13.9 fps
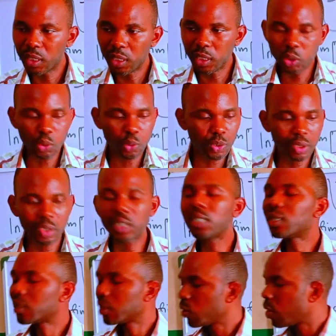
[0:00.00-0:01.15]
It should
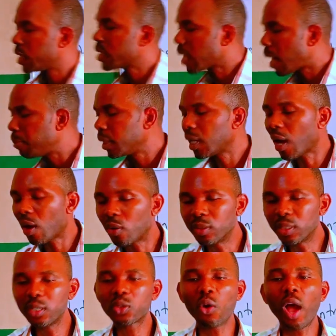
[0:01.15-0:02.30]
sit your examiner
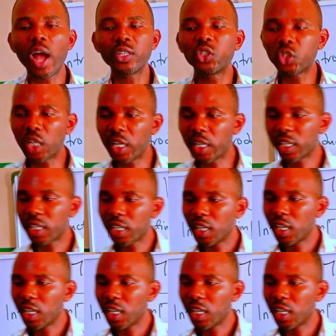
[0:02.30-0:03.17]
on his or her chair.